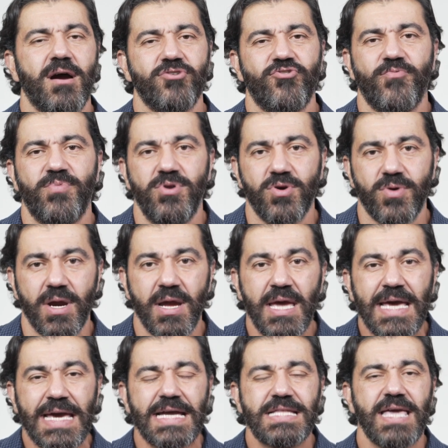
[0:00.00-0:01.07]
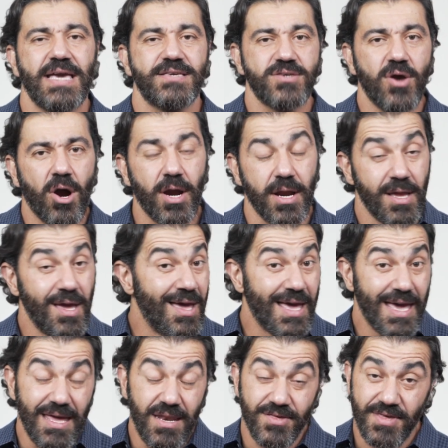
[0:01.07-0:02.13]
an entrepreneur. It takes heart.
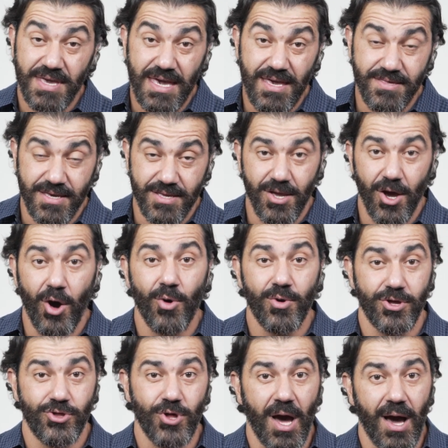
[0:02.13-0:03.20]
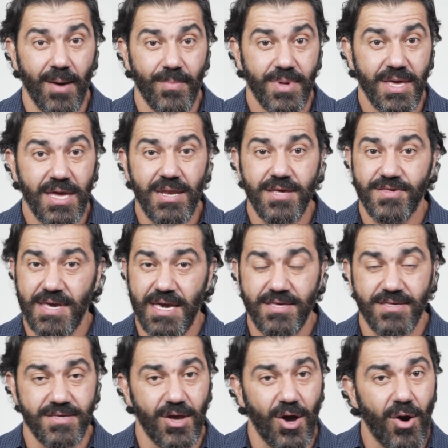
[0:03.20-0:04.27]
It is easy to own a job. It is
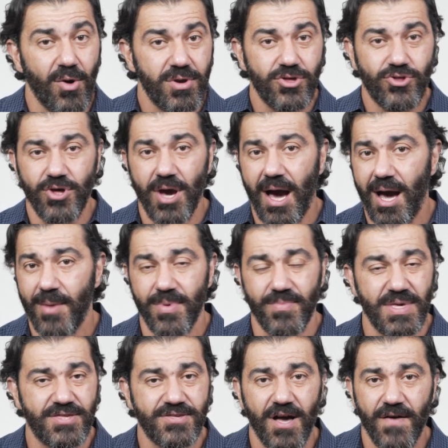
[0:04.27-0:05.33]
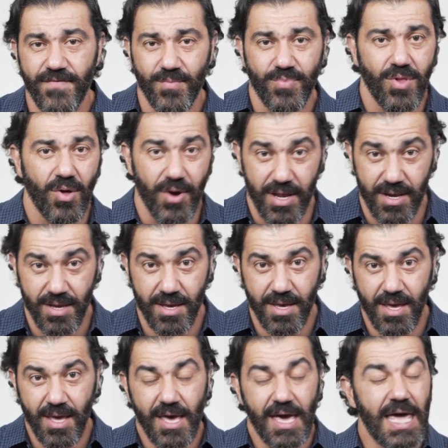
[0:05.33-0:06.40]
easy to own a job and be self-employed.
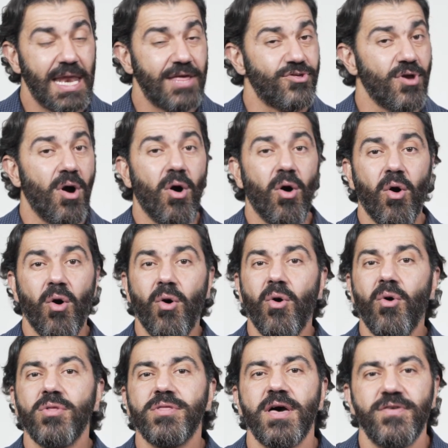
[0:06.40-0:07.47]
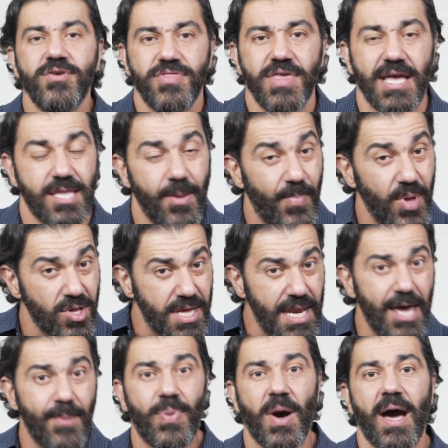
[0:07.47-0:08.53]
It is a whole other thing to build
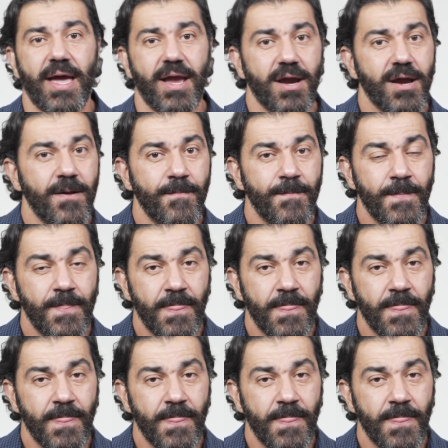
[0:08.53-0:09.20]
an empire